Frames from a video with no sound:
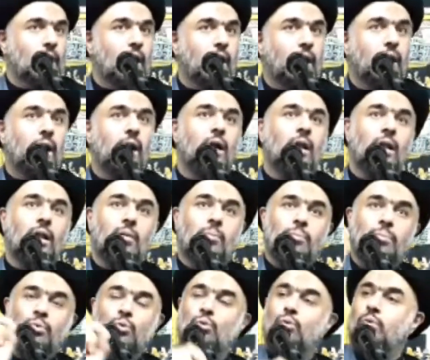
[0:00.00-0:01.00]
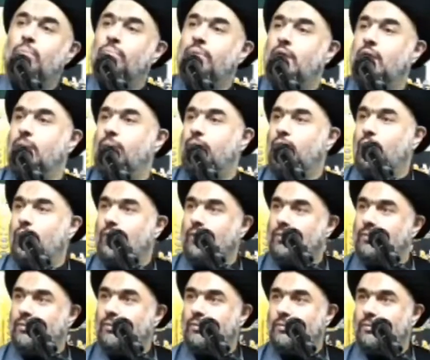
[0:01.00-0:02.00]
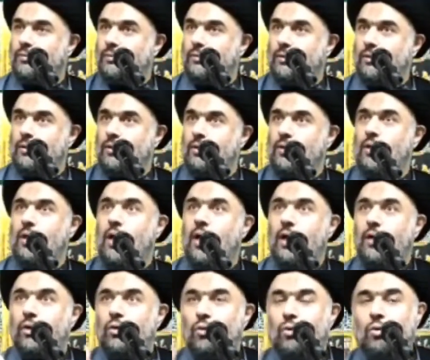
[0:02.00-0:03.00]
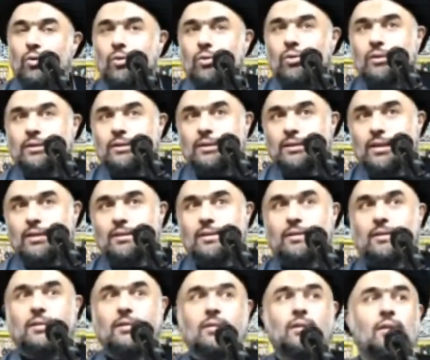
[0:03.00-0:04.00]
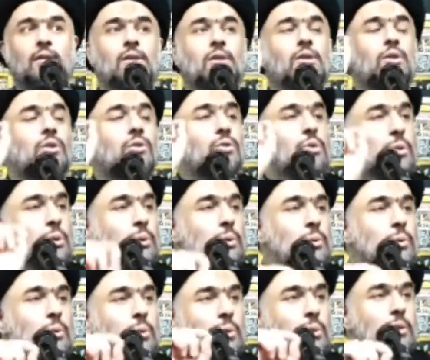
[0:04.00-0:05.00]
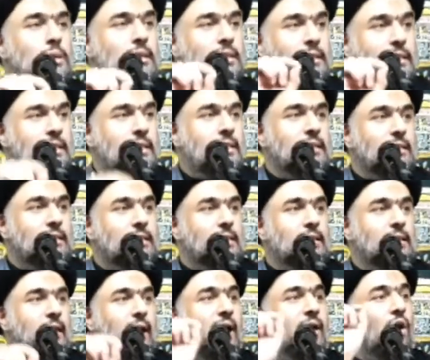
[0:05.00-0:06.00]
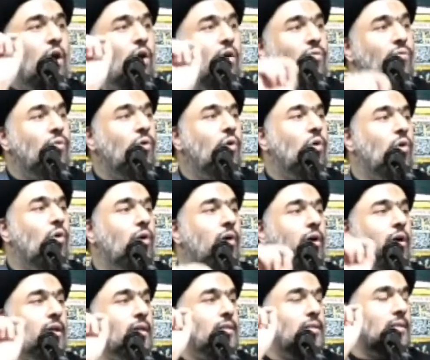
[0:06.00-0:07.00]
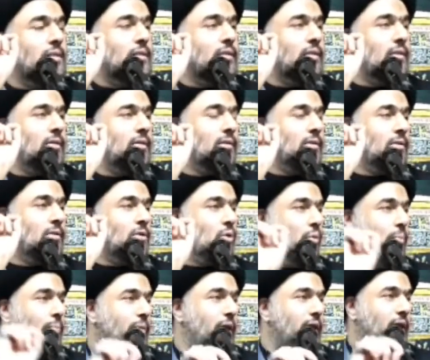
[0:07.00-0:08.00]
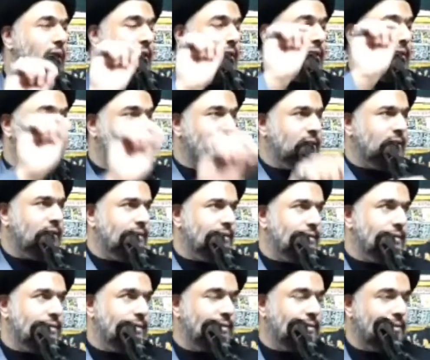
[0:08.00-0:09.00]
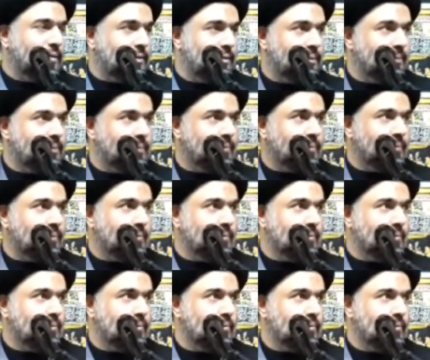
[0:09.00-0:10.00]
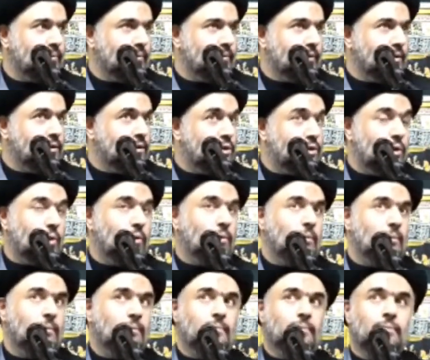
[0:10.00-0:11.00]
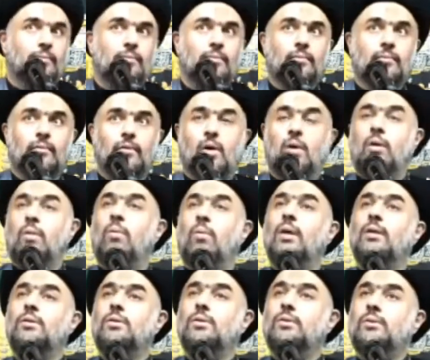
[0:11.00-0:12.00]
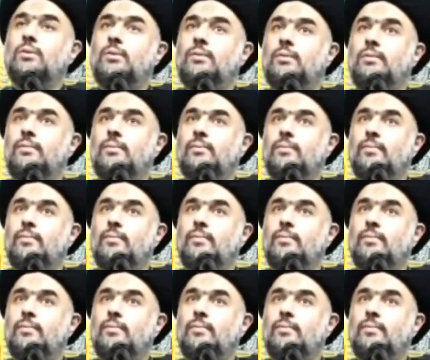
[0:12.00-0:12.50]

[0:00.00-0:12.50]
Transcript: and help poor people, and orders us to do good deeds and avoid committing sins. So, all you want to do?